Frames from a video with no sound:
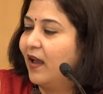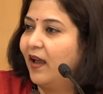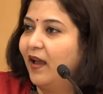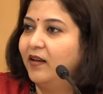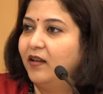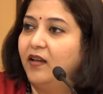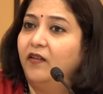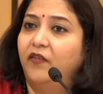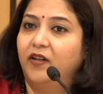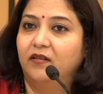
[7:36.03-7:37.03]
and
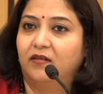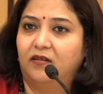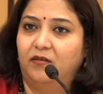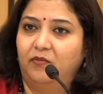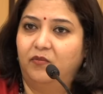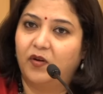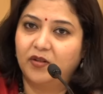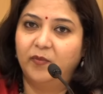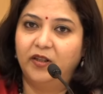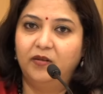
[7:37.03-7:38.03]
if it is
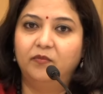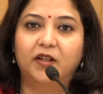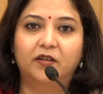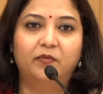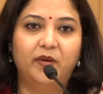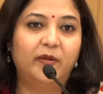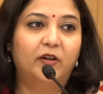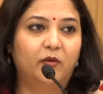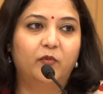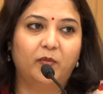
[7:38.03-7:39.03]
possible, but maybe
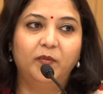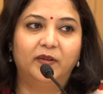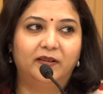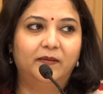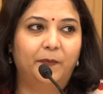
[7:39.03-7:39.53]
not probable,